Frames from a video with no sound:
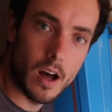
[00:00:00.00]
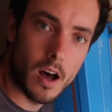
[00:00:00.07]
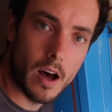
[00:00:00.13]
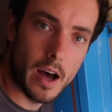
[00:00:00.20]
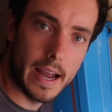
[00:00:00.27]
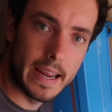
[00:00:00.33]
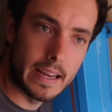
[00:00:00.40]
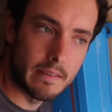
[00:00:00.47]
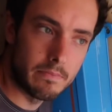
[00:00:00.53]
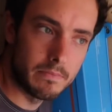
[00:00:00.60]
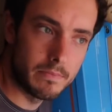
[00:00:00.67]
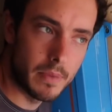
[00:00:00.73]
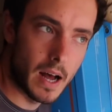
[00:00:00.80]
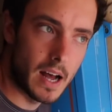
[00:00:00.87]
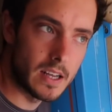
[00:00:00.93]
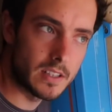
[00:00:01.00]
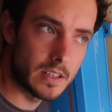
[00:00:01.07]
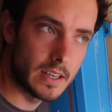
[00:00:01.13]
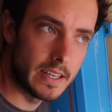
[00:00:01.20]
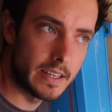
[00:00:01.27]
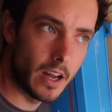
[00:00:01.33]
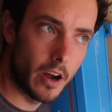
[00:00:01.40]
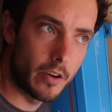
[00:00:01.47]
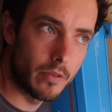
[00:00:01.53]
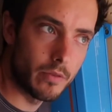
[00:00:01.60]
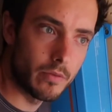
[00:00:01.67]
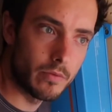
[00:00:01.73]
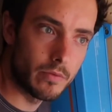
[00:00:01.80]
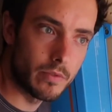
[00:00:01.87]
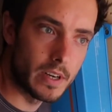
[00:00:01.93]
I personally don't
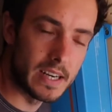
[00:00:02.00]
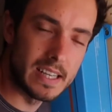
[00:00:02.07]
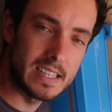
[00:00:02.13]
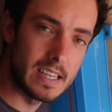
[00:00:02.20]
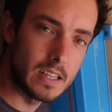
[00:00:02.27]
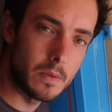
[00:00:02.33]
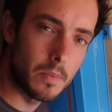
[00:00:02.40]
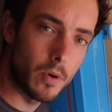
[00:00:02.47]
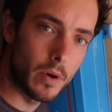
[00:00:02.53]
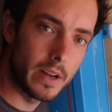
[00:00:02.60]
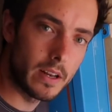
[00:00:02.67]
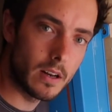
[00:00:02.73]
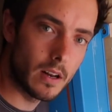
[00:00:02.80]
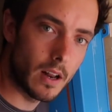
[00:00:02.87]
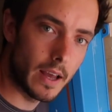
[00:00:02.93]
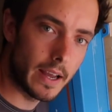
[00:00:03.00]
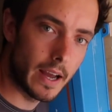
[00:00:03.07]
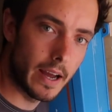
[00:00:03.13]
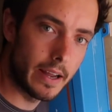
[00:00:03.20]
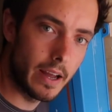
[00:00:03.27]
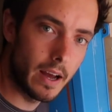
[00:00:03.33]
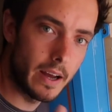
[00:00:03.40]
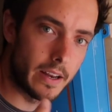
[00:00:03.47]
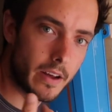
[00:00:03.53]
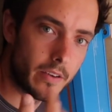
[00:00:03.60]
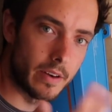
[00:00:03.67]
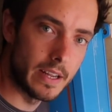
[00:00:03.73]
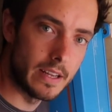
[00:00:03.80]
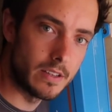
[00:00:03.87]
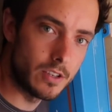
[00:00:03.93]
really see the point, like I
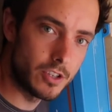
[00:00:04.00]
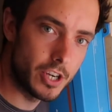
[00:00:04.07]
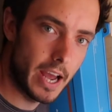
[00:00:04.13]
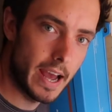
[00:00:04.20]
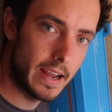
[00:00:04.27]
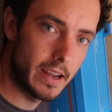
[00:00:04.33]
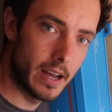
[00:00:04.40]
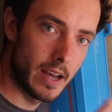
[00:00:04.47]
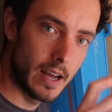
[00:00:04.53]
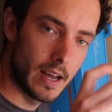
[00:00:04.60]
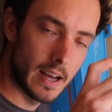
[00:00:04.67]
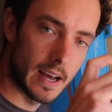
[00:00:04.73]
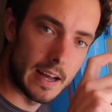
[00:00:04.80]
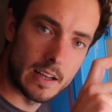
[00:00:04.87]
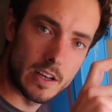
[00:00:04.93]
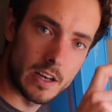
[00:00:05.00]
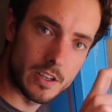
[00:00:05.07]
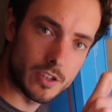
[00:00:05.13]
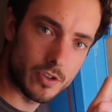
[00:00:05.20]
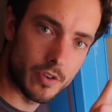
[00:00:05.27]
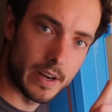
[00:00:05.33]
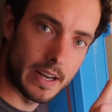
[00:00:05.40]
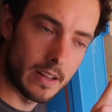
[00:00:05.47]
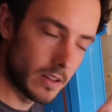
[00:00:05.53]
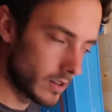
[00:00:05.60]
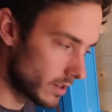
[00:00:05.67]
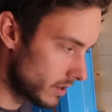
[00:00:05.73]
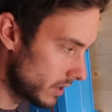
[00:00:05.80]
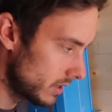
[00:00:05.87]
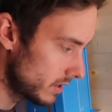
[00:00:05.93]
don't need to check a
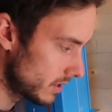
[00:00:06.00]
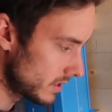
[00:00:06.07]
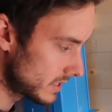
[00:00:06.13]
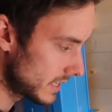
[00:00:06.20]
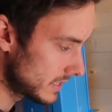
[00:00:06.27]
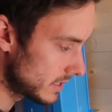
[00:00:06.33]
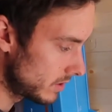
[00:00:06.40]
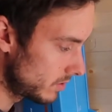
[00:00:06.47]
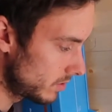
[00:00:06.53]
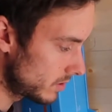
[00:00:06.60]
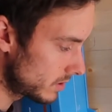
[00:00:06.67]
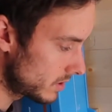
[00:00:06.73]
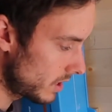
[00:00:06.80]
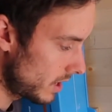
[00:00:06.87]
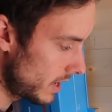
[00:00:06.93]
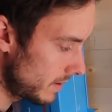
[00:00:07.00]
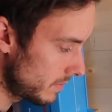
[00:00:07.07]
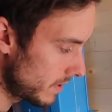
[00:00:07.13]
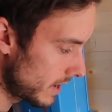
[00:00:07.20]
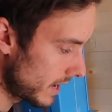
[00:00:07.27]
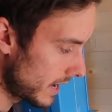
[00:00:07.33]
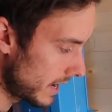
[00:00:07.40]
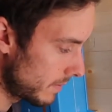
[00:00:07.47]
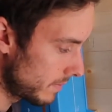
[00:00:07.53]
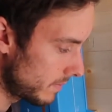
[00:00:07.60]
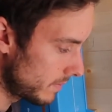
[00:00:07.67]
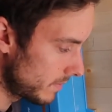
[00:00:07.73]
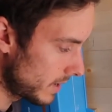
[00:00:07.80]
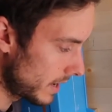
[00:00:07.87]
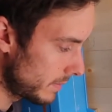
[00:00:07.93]
screen that says it all the time.
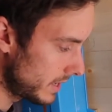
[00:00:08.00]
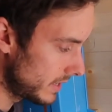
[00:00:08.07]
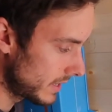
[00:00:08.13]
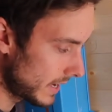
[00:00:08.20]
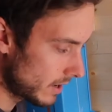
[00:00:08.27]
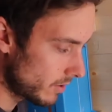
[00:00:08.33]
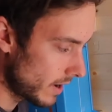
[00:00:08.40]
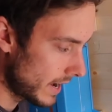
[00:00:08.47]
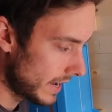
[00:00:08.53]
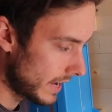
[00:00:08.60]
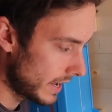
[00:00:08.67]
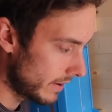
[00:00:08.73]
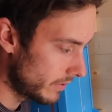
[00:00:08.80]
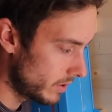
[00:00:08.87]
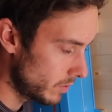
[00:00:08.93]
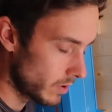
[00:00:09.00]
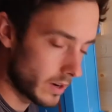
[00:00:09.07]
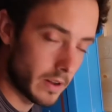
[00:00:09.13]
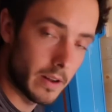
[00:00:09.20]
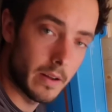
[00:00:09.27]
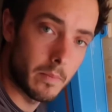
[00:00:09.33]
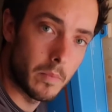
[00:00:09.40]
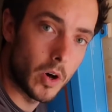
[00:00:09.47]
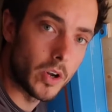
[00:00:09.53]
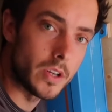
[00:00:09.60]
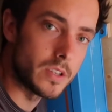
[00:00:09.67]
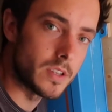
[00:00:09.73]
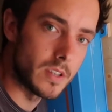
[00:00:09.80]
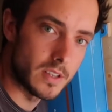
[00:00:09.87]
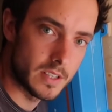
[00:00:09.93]
I mean, they're great if you want to
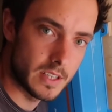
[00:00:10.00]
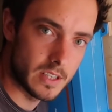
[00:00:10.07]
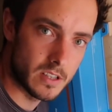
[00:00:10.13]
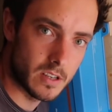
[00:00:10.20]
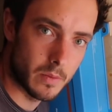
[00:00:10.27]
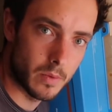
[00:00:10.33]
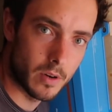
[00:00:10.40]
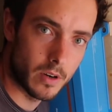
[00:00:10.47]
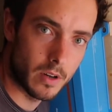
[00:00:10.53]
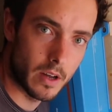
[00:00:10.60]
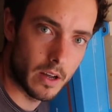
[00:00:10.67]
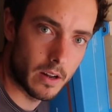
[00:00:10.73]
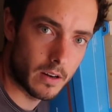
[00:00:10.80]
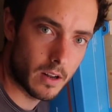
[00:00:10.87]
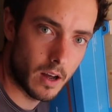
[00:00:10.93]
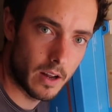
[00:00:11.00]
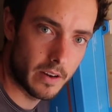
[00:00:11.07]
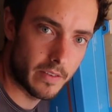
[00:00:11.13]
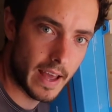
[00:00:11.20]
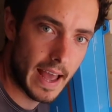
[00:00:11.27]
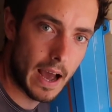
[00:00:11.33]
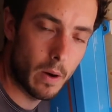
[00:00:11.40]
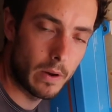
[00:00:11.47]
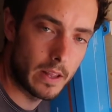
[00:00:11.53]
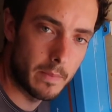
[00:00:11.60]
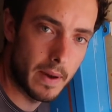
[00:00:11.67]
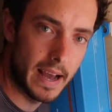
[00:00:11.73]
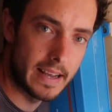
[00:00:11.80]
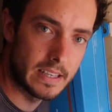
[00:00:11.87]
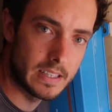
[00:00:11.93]
monitor the system on a kind of hourly
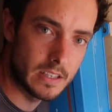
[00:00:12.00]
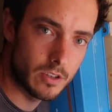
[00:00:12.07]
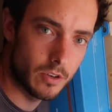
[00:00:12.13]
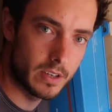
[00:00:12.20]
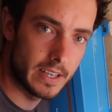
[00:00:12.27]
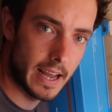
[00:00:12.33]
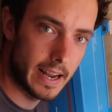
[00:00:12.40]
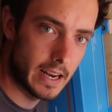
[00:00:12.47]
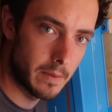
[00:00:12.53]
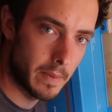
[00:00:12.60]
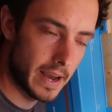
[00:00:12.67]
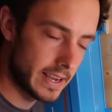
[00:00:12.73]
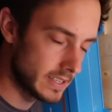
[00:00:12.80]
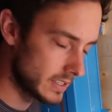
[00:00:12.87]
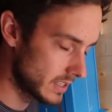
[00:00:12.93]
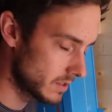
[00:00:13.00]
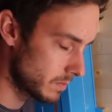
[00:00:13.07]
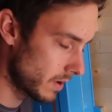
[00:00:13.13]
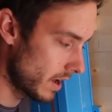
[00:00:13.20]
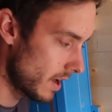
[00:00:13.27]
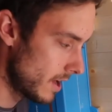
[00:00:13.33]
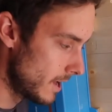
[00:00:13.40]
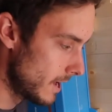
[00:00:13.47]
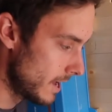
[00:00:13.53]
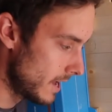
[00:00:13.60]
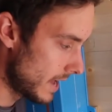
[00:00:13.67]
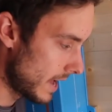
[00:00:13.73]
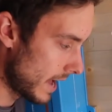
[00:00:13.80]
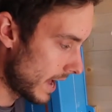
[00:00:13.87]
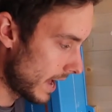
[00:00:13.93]
basis or a daily basis, but
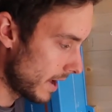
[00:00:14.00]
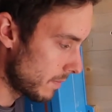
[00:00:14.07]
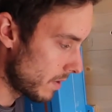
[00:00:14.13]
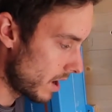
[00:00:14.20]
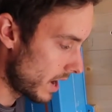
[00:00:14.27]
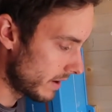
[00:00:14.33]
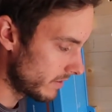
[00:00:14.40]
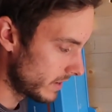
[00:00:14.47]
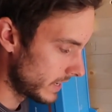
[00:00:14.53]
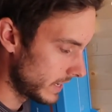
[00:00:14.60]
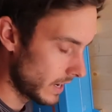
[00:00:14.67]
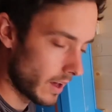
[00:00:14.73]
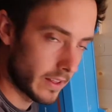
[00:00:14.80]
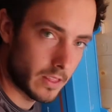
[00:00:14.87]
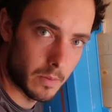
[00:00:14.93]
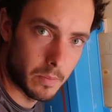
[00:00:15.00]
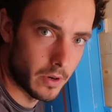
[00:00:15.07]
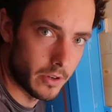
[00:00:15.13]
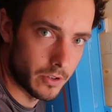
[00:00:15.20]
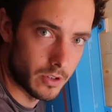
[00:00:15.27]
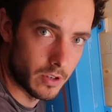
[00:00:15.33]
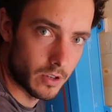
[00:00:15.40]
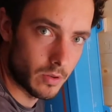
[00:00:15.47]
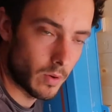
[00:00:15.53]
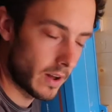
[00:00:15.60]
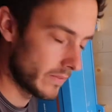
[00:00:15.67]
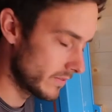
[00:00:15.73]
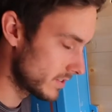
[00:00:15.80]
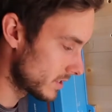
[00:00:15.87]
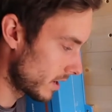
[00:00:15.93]
I really like the Bluetooth
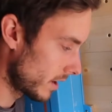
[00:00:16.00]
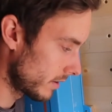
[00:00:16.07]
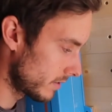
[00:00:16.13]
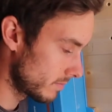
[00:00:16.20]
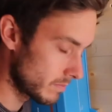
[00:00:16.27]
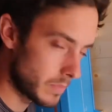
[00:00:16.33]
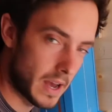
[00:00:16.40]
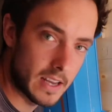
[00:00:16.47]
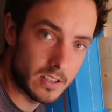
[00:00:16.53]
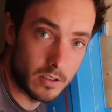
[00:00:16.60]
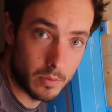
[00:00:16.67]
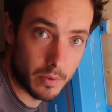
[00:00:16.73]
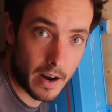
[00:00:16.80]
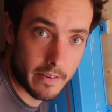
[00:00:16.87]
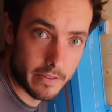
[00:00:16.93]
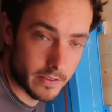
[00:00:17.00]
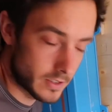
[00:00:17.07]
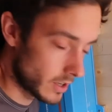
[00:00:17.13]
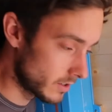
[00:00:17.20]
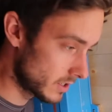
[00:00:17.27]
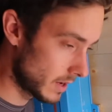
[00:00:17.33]
one, so personal preference though.